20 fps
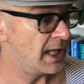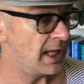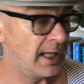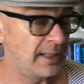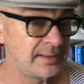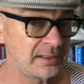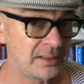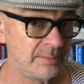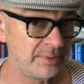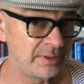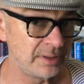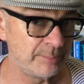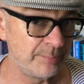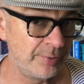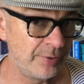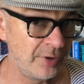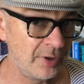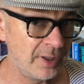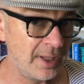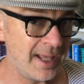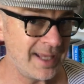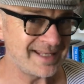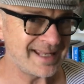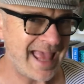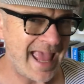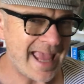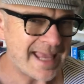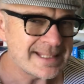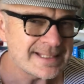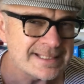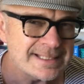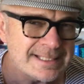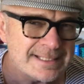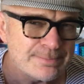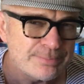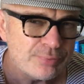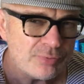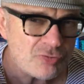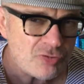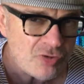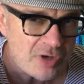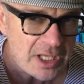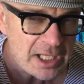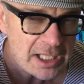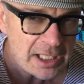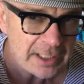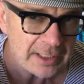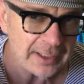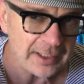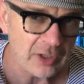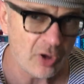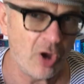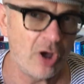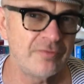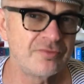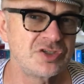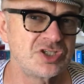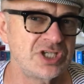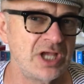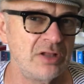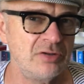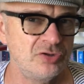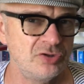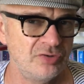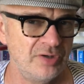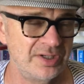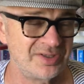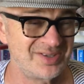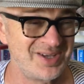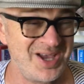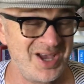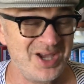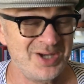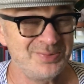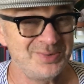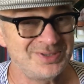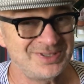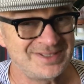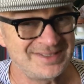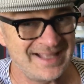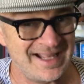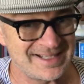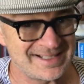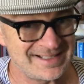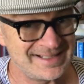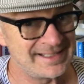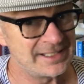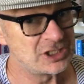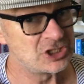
a little bit of perlite, a sprinkling of shell grit, which is actually